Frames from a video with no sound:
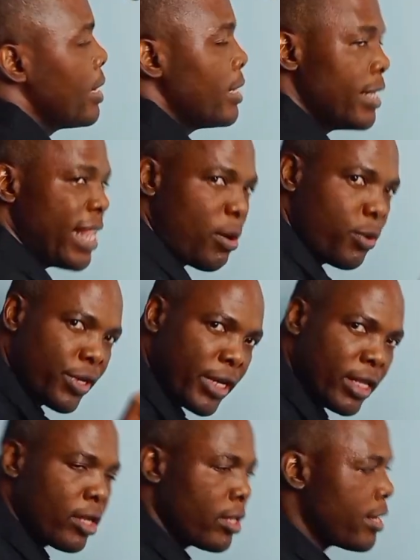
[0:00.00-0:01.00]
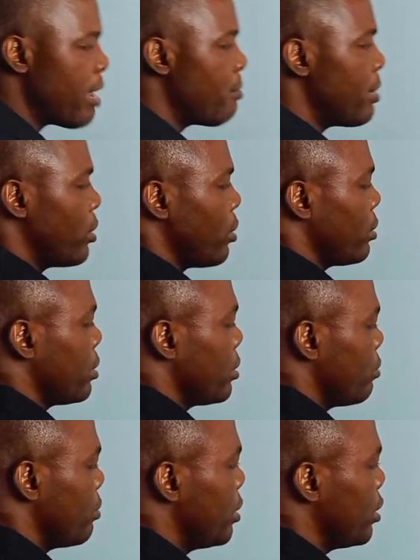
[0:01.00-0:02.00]
Then I will create another method,
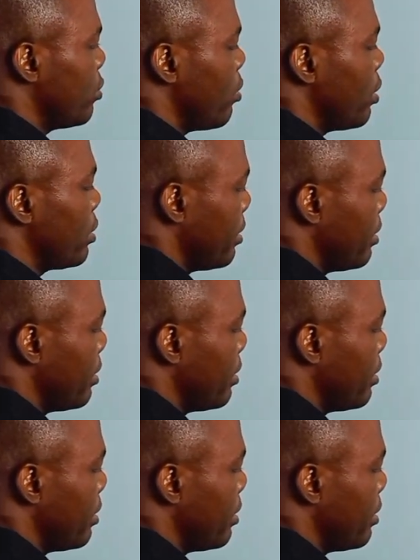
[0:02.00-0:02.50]
which is what?